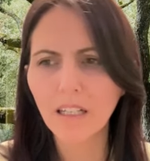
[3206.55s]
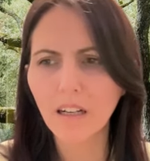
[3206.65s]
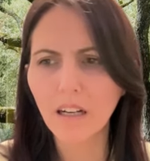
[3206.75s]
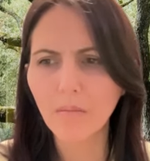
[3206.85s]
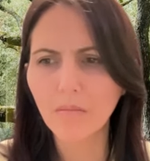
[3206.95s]

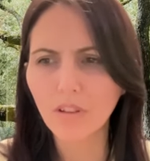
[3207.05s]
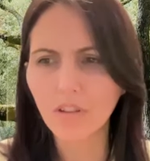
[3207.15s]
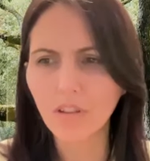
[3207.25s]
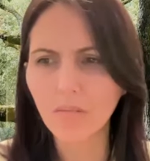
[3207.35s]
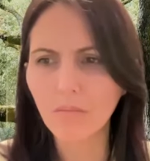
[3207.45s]
so
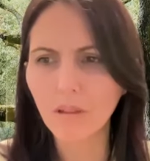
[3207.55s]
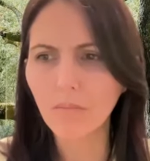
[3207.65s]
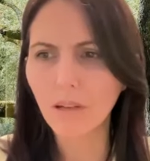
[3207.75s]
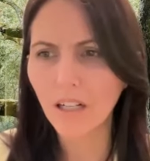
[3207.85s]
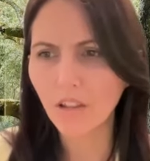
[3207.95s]

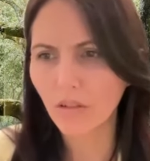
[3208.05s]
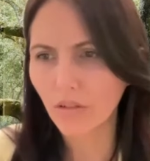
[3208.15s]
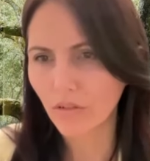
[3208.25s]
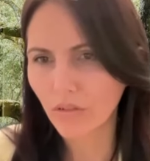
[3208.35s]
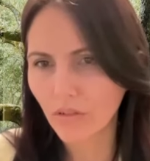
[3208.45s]

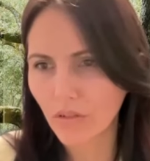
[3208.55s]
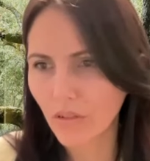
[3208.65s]
embargoes,